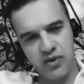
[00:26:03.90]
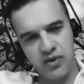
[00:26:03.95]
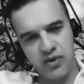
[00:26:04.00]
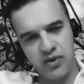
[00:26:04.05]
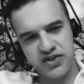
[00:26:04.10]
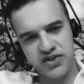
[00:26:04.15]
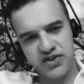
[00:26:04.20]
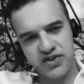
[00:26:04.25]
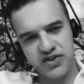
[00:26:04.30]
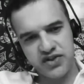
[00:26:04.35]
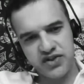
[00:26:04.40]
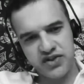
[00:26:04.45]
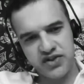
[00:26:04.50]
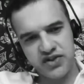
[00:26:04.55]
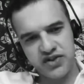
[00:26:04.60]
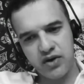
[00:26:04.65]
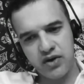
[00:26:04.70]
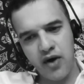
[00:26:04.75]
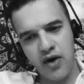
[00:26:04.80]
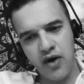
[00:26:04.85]
it achieves this
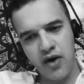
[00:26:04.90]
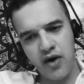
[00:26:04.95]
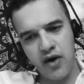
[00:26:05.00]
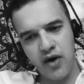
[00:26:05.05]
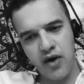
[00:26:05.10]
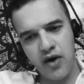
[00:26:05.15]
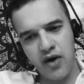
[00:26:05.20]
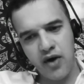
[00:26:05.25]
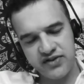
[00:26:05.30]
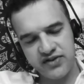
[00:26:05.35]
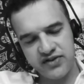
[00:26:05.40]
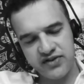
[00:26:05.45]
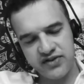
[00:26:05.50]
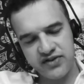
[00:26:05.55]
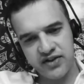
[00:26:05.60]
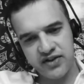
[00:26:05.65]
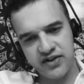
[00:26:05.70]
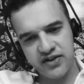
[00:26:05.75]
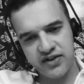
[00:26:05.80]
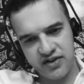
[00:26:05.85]
incredible density and
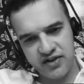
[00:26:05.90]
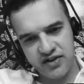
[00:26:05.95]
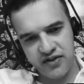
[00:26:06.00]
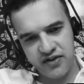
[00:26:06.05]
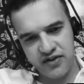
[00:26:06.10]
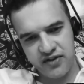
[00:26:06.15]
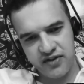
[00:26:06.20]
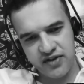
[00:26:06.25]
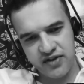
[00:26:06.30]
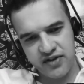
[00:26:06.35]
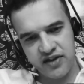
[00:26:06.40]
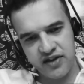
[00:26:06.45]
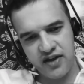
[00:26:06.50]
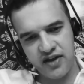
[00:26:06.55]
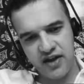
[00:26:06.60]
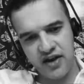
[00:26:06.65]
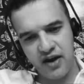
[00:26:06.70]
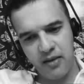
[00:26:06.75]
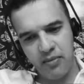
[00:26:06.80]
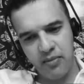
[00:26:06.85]
stiffness, and
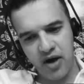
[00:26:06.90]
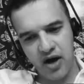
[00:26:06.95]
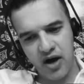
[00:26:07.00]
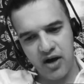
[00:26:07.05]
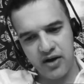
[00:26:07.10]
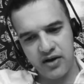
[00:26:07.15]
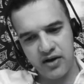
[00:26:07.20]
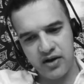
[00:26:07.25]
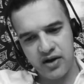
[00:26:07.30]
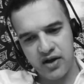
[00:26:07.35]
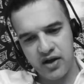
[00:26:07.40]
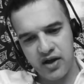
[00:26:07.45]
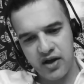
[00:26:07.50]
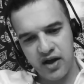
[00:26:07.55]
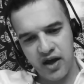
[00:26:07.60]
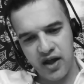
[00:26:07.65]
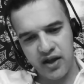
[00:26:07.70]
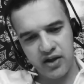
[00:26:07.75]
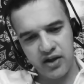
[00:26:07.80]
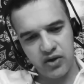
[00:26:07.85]
then upon
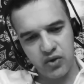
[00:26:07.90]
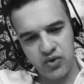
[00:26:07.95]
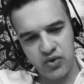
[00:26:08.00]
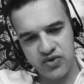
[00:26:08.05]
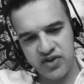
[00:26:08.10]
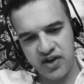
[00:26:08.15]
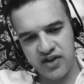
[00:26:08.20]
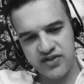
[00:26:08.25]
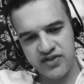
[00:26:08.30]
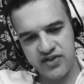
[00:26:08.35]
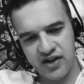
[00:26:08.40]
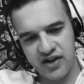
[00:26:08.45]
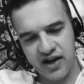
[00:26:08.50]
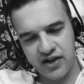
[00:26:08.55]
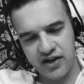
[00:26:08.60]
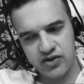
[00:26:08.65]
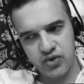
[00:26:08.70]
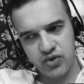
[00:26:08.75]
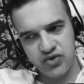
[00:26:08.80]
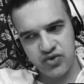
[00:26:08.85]
it losing its
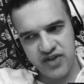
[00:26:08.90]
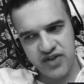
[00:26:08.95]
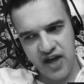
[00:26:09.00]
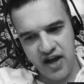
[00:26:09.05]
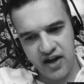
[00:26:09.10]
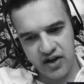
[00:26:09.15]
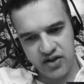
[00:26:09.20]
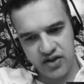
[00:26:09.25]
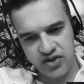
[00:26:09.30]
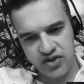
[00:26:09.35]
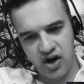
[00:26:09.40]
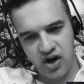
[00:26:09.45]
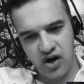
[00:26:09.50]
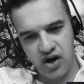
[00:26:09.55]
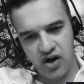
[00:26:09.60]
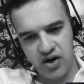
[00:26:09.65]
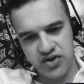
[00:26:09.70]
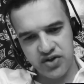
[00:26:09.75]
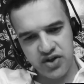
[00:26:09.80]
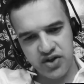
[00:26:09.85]
electrostatic
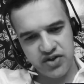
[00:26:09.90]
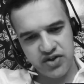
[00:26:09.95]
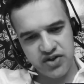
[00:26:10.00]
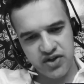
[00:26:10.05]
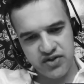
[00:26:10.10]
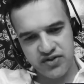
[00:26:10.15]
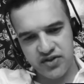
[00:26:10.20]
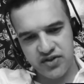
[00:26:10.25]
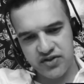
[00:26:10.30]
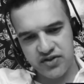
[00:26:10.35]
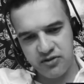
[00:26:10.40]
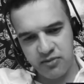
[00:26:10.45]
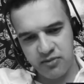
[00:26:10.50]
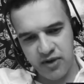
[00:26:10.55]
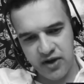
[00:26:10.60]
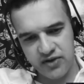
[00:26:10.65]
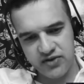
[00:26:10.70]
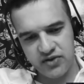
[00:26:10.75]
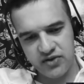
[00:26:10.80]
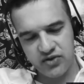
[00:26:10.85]
charge, it just
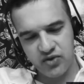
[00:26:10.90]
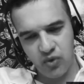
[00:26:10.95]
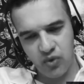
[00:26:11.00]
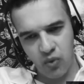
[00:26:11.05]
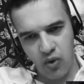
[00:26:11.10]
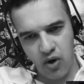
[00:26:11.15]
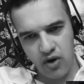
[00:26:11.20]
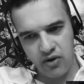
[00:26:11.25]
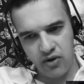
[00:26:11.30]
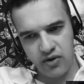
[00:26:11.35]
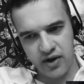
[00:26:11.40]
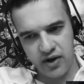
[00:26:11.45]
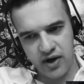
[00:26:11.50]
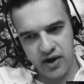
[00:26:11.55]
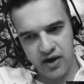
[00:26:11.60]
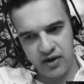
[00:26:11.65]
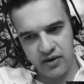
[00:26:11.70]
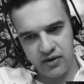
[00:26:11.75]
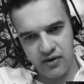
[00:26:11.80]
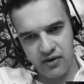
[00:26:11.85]
dissipates into water
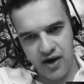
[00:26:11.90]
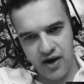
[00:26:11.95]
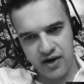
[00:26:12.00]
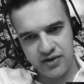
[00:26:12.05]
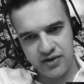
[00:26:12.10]
again, correct?